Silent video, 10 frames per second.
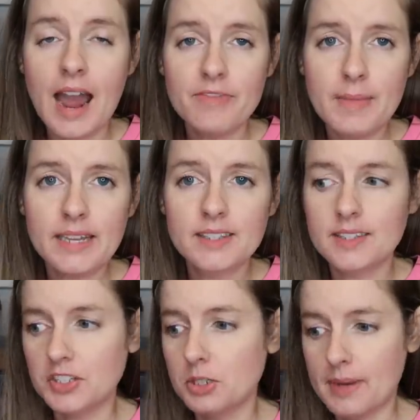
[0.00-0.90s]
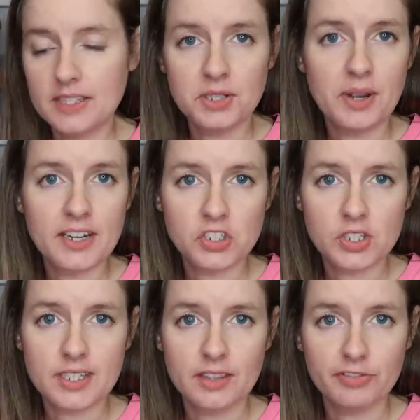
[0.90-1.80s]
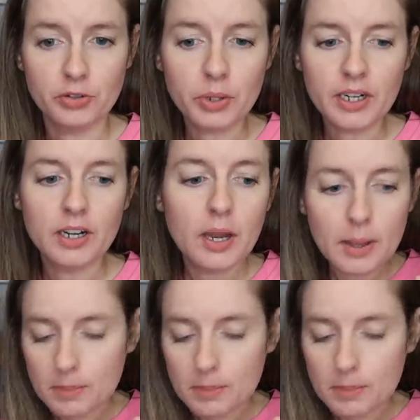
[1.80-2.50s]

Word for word: I've made such a mess. You guys should see the floor.